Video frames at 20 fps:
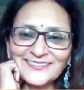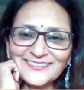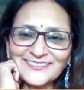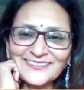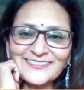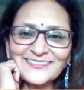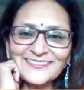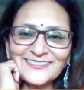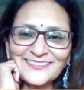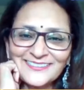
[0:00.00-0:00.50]

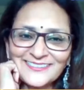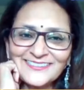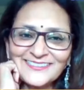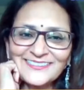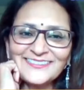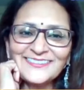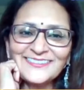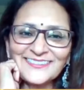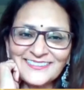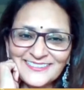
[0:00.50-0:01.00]
Yeah,
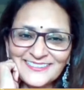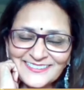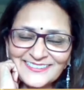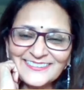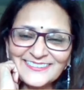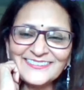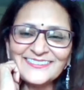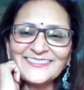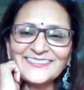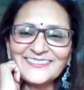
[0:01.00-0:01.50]
and that
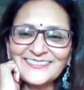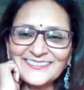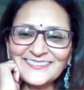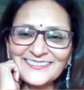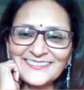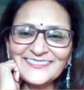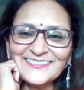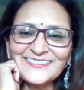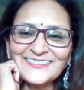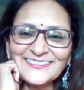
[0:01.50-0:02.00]
was
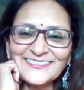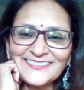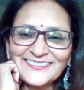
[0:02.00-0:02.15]
during